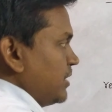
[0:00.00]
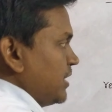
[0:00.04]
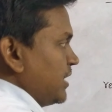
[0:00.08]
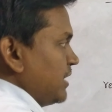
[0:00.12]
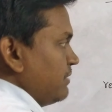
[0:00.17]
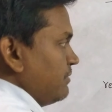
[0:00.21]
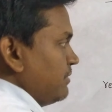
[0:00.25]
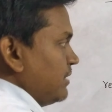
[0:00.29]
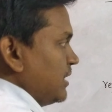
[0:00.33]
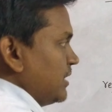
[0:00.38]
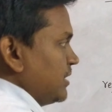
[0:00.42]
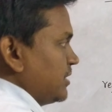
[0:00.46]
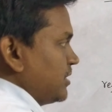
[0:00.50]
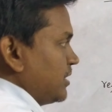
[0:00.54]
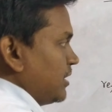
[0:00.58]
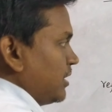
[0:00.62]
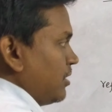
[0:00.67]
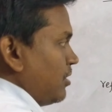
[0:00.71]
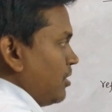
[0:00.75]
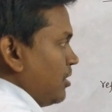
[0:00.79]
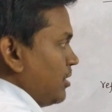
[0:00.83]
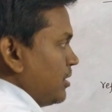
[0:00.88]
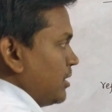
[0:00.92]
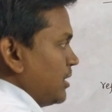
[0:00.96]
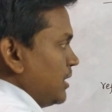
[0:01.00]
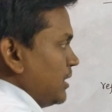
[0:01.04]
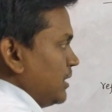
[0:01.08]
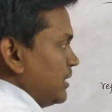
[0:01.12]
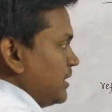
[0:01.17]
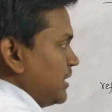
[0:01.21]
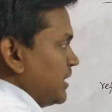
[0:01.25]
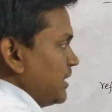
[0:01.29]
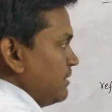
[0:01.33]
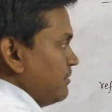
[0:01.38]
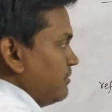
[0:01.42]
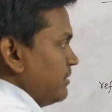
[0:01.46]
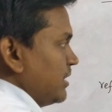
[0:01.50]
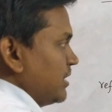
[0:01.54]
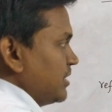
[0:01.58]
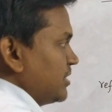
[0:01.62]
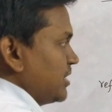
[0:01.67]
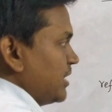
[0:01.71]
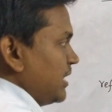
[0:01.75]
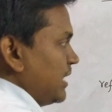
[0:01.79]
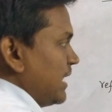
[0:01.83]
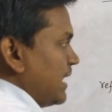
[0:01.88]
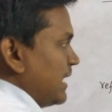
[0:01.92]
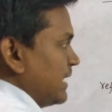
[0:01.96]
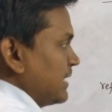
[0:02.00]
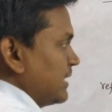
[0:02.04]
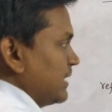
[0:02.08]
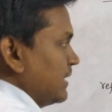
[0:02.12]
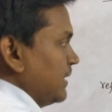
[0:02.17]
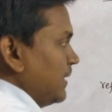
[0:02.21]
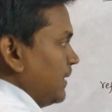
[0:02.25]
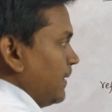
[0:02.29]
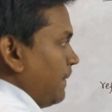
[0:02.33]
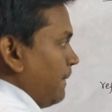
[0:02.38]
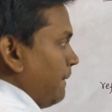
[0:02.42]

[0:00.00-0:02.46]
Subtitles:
deviation or deviation angle.